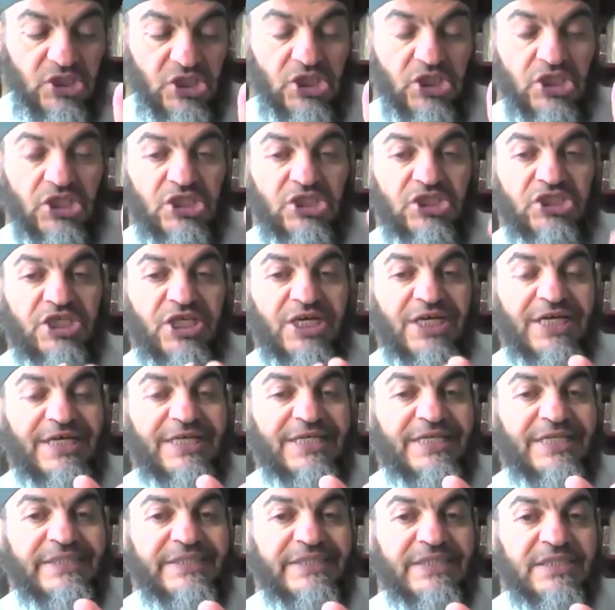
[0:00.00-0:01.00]

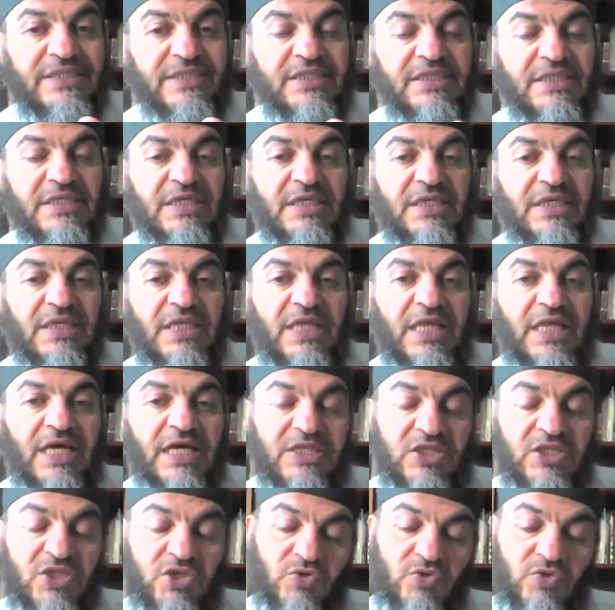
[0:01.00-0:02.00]
Shares
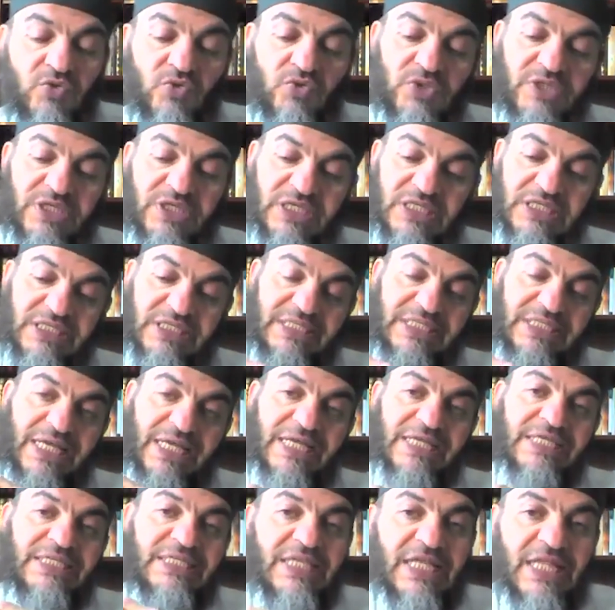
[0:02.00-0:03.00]
that you
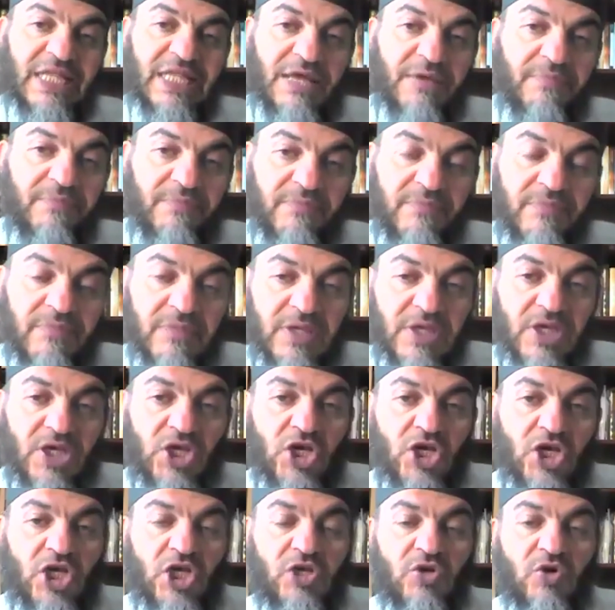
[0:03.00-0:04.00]
intend them
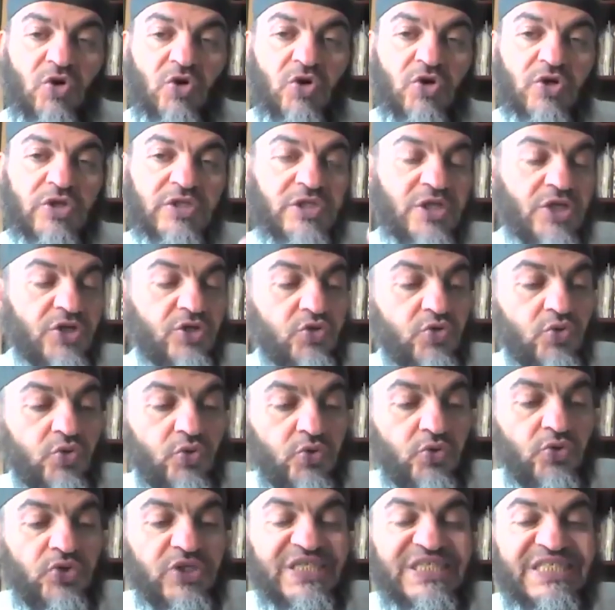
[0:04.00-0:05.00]
in order
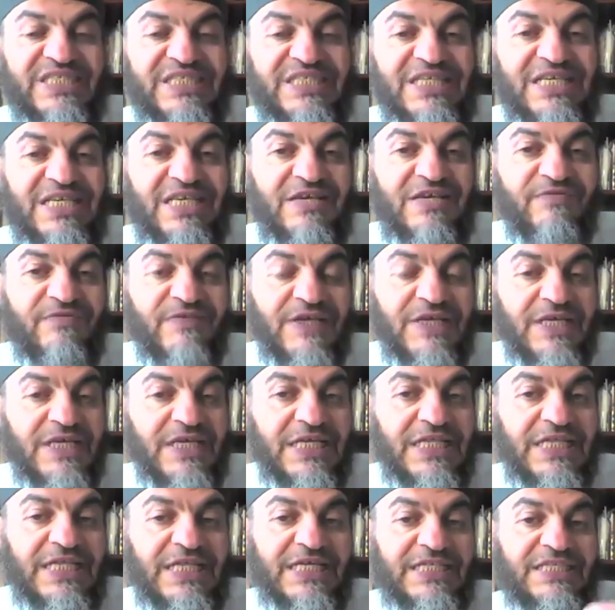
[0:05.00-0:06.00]
to receive
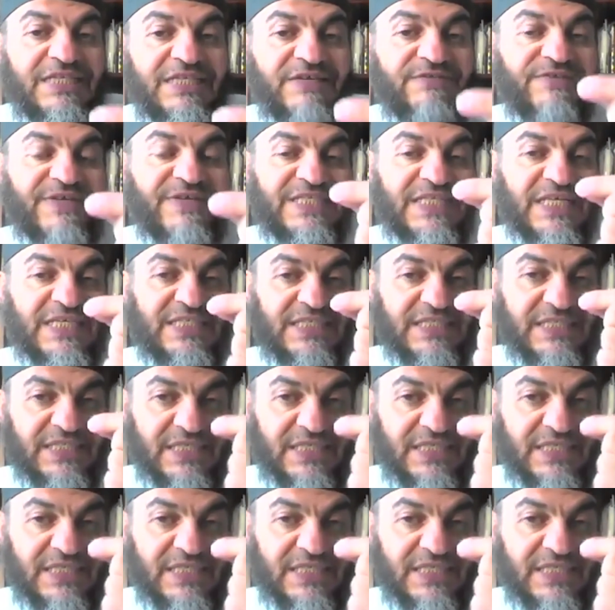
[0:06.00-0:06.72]
the dividend.